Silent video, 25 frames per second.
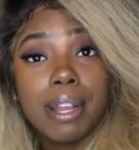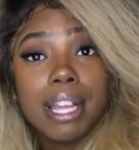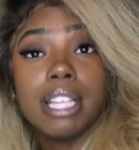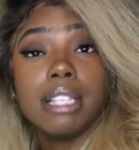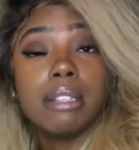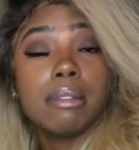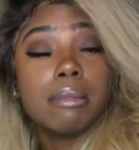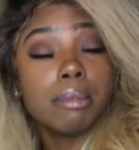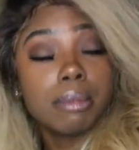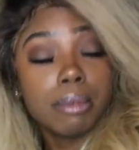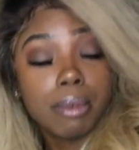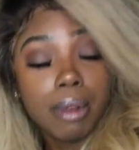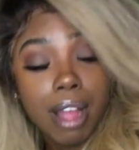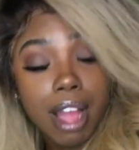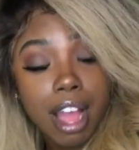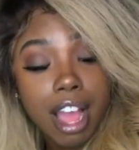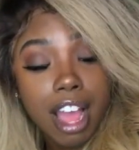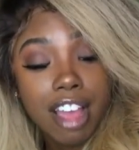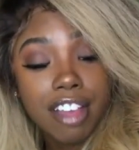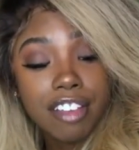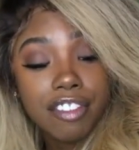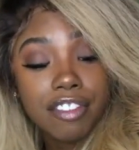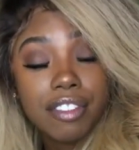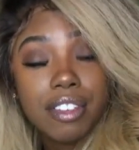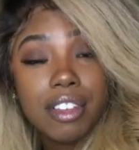rate, and
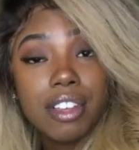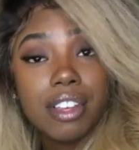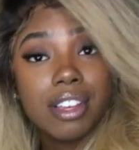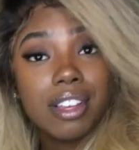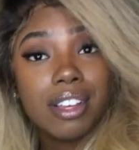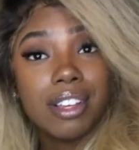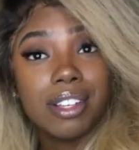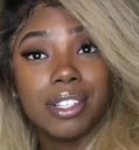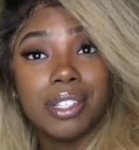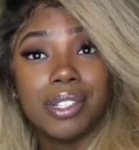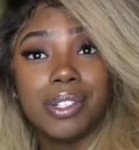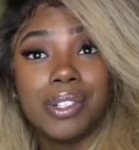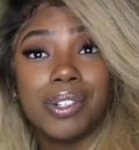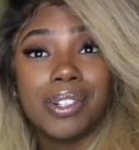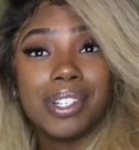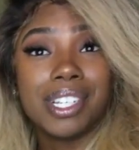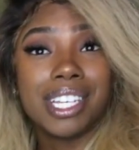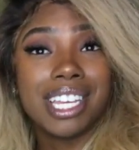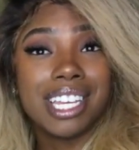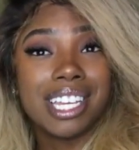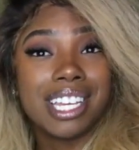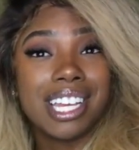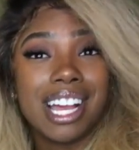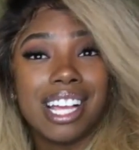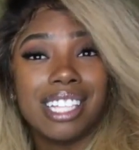subscribe. Do it on
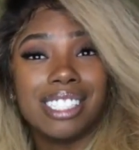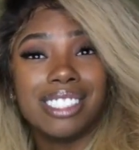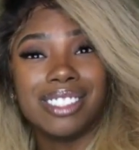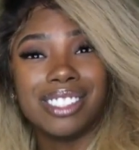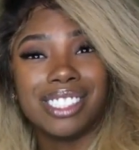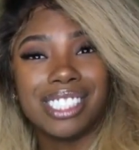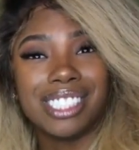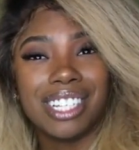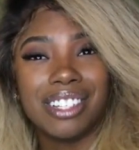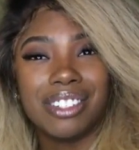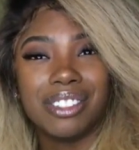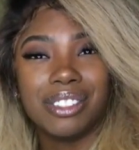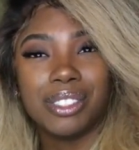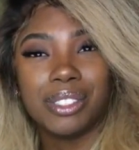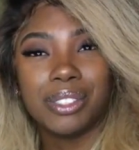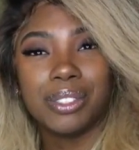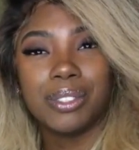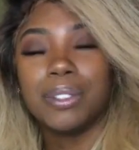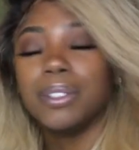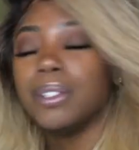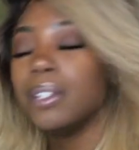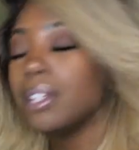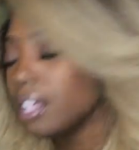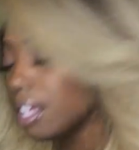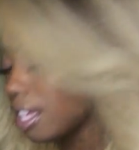Kiid Casso channel too.